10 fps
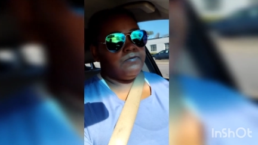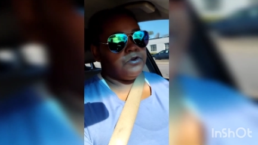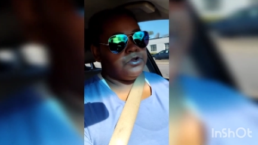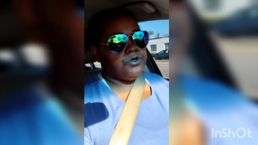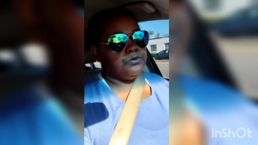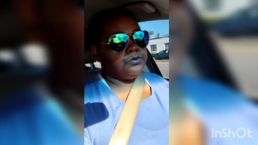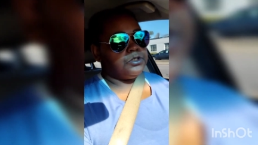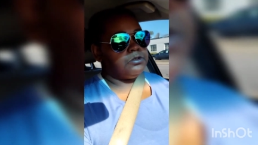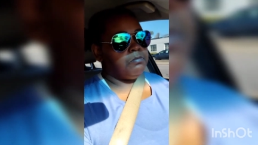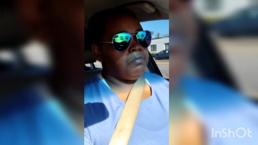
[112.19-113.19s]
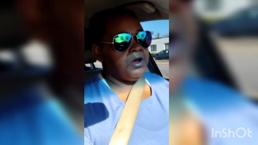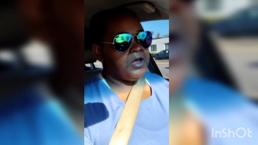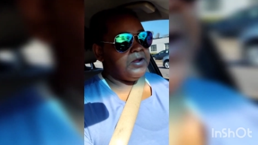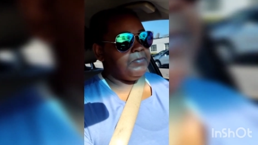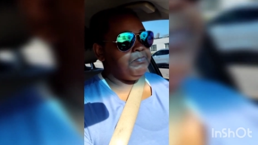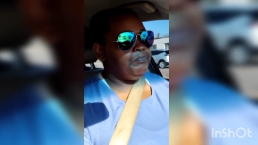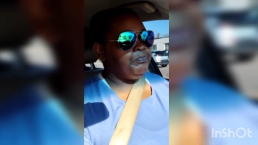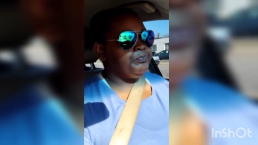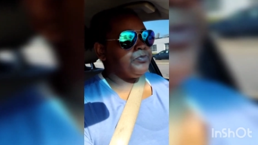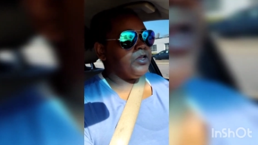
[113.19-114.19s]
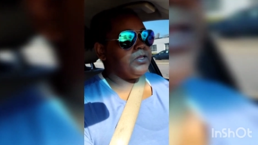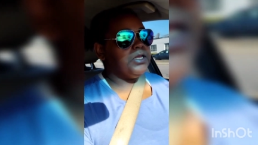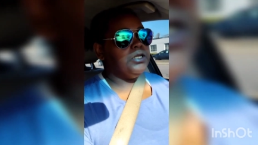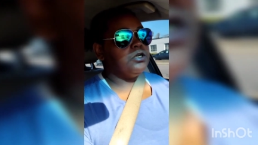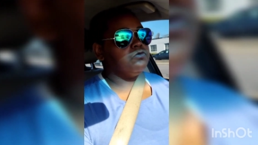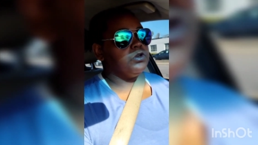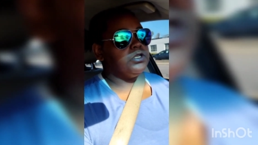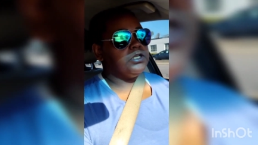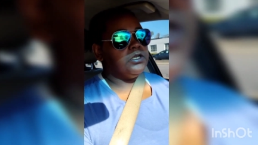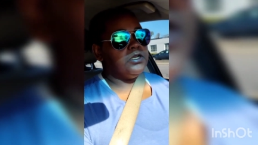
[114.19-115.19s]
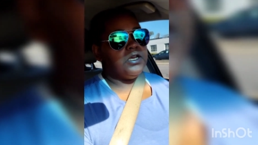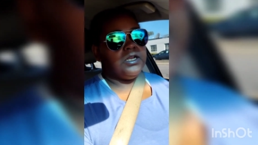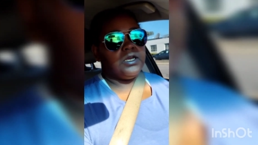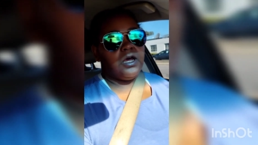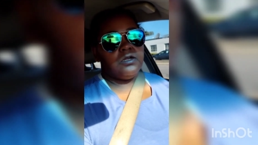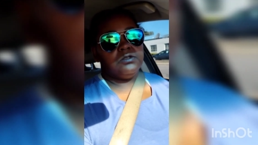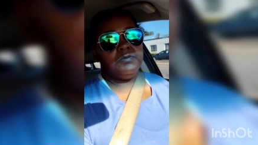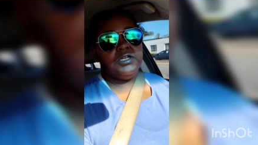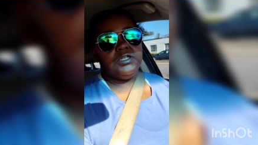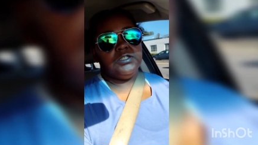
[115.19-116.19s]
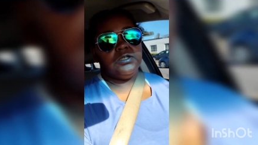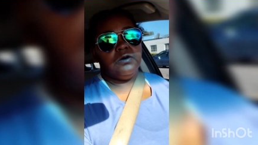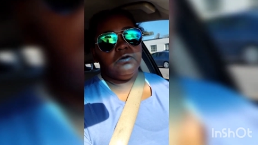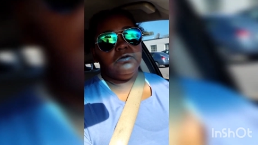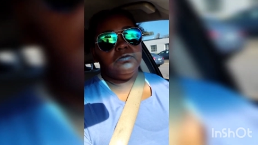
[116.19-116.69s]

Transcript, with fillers: They're used, but they look really good and they cost money. So